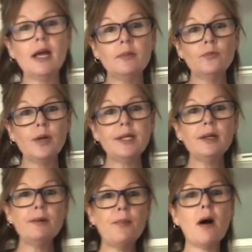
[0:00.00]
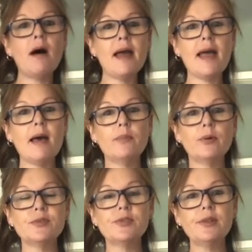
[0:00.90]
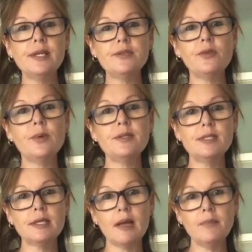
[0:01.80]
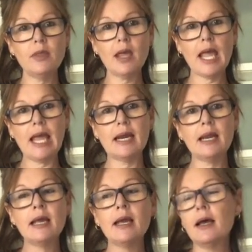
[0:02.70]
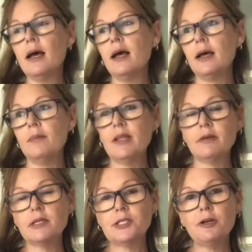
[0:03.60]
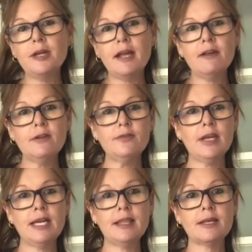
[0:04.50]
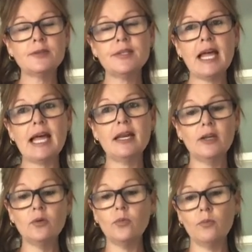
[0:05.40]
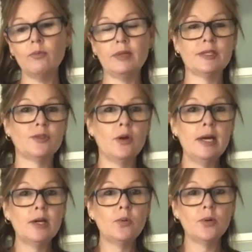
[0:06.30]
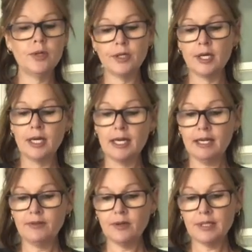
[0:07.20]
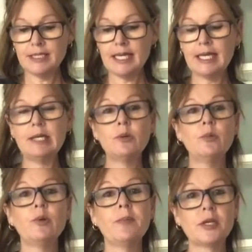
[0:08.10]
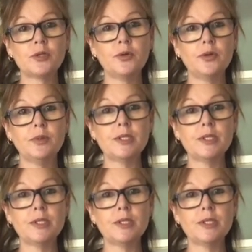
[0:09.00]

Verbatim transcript: um, regular pie apples. So these are the ones that come in the can. Um, they don't have anything else added. There's no liquid if there is any liquid, we make sure that we